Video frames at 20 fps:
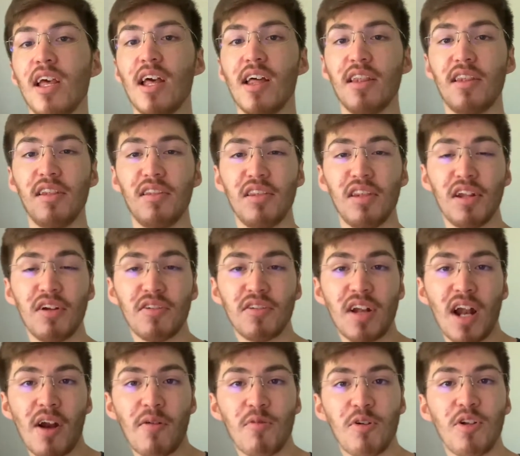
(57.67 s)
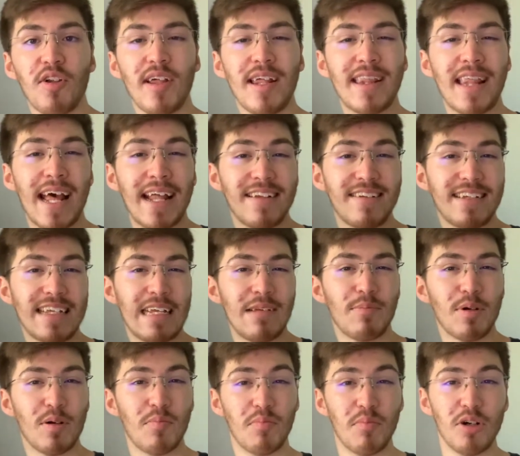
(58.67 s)
There's not really that
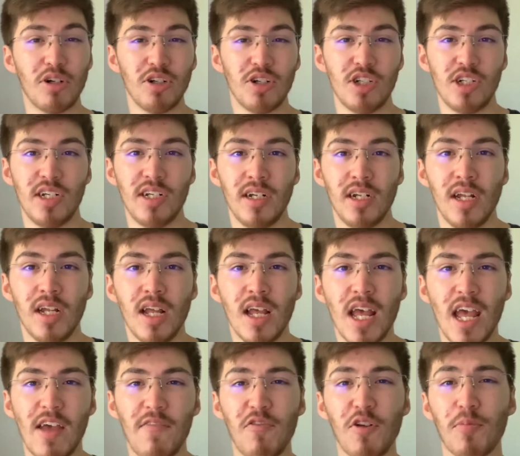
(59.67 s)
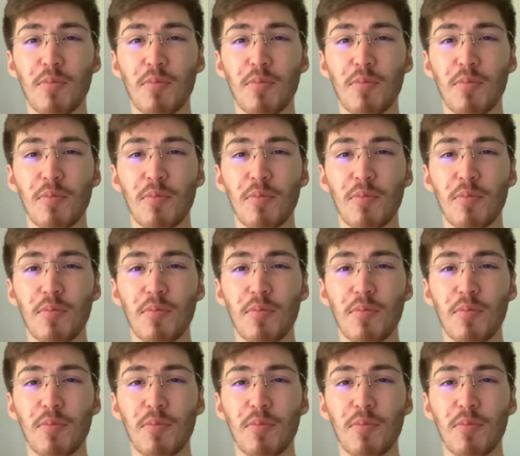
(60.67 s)
same immersion. If you're